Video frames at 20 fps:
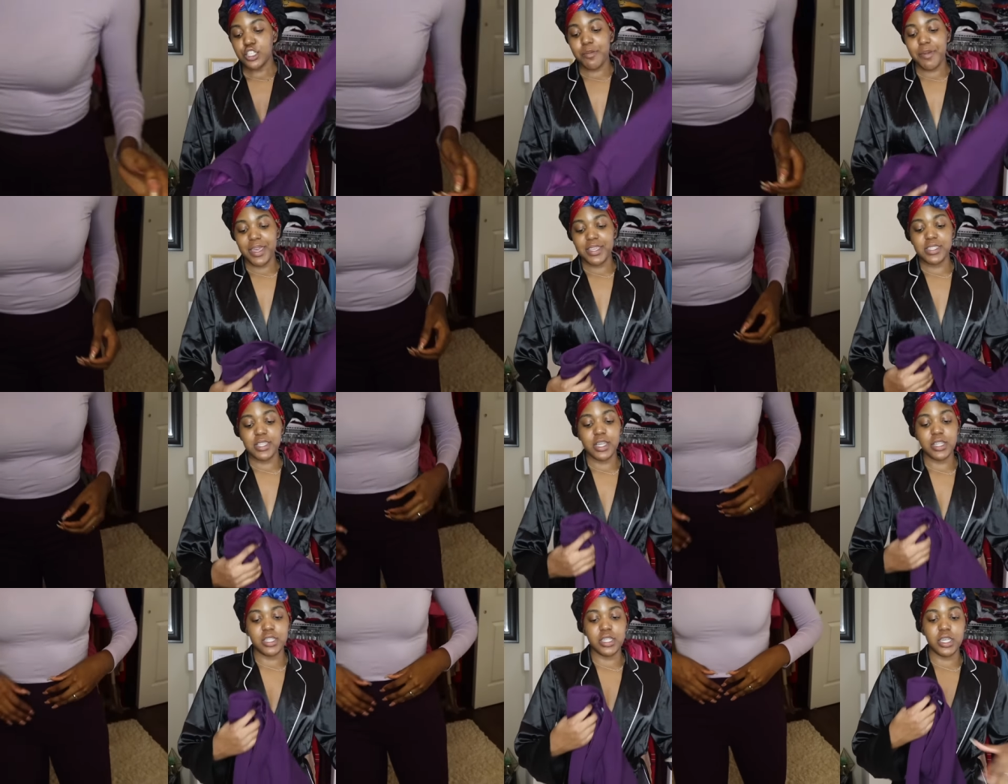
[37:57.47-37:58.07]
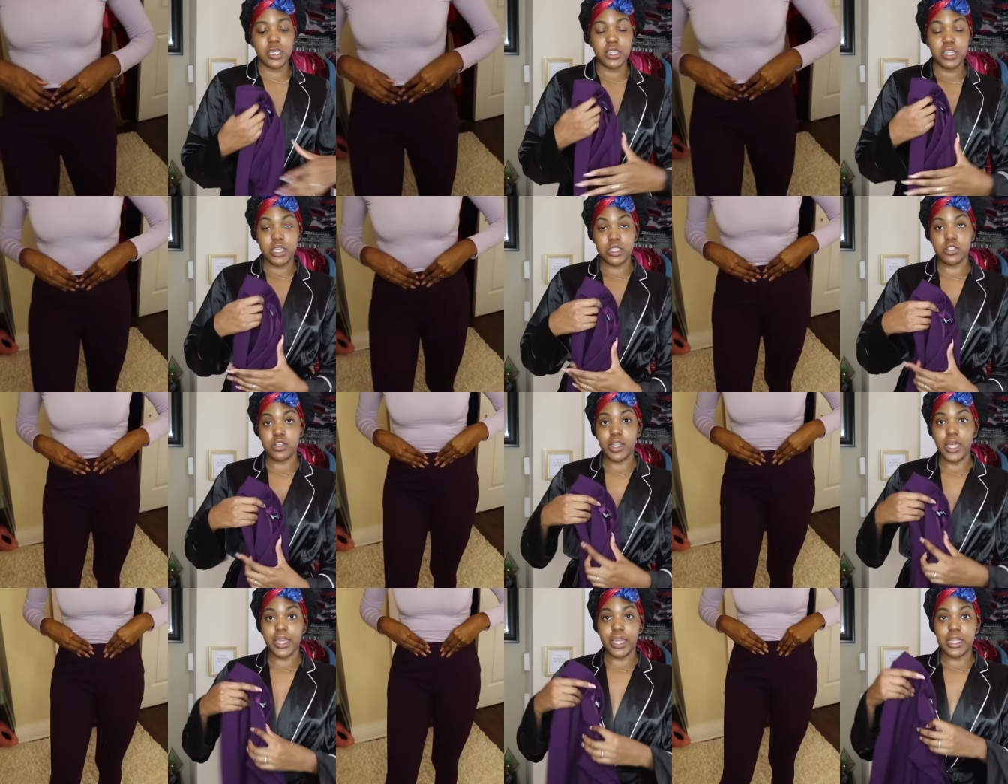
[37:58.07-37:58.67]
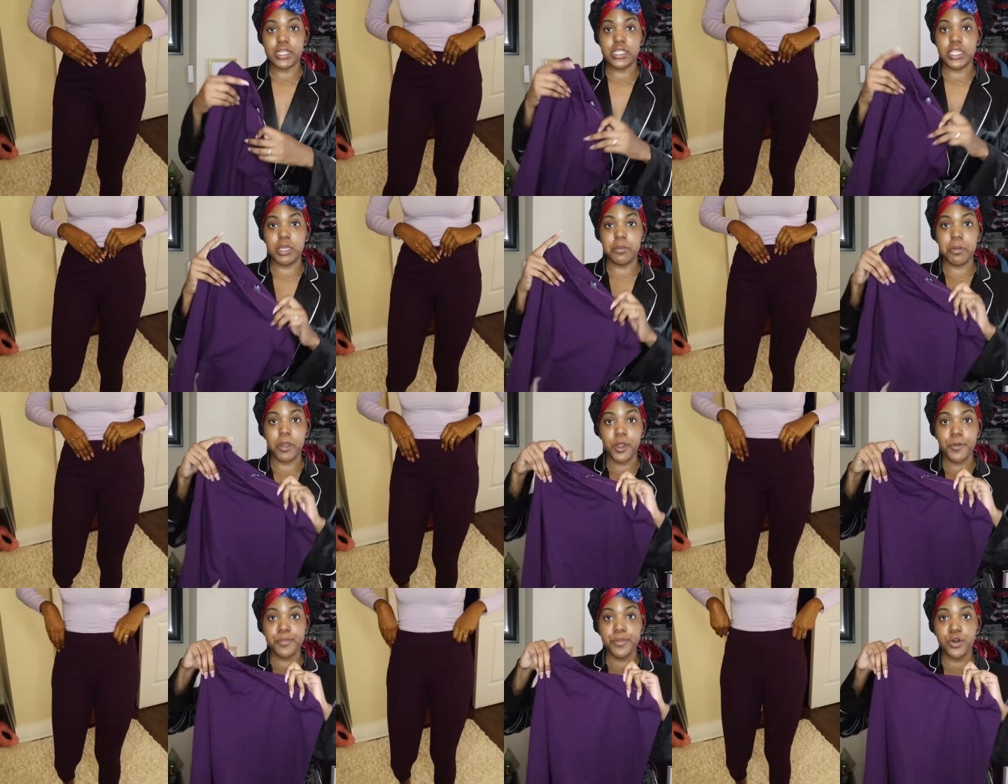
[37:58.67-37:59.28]
So basically these are like a deep
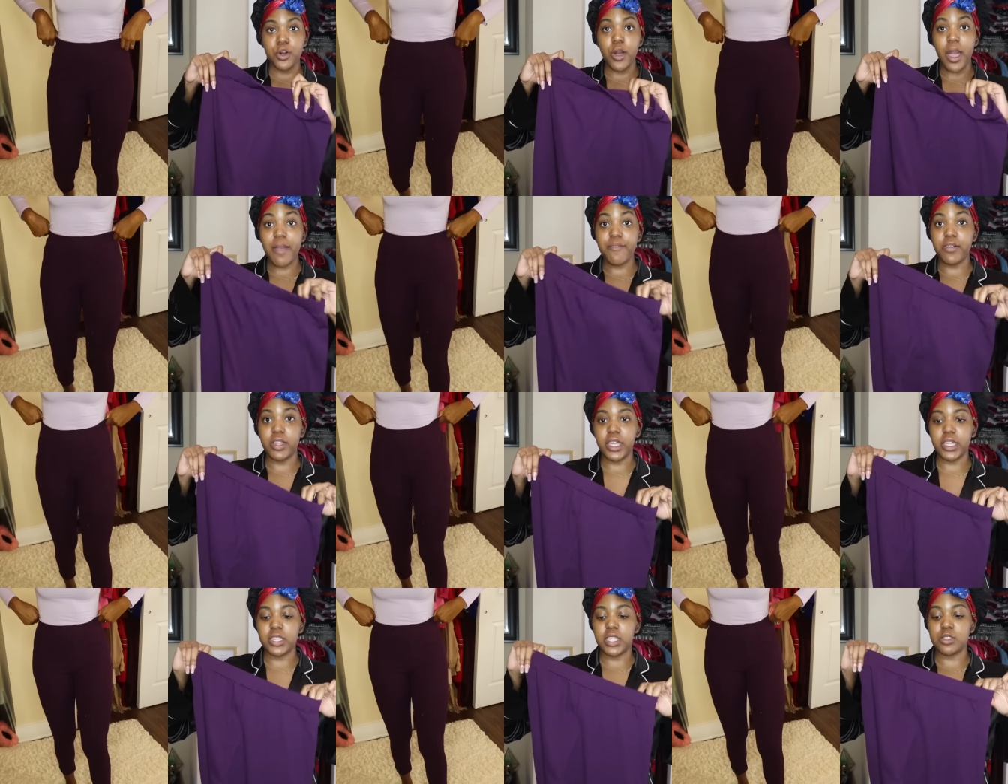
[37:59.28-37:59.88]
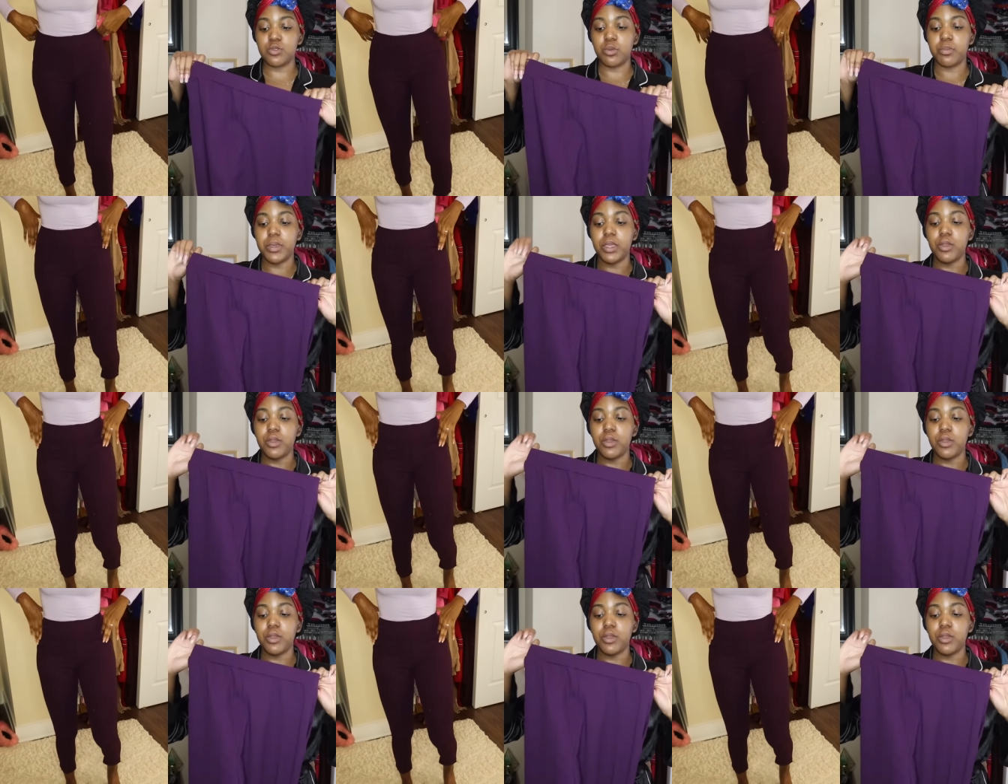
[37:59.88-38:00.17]
purple. I felt like these would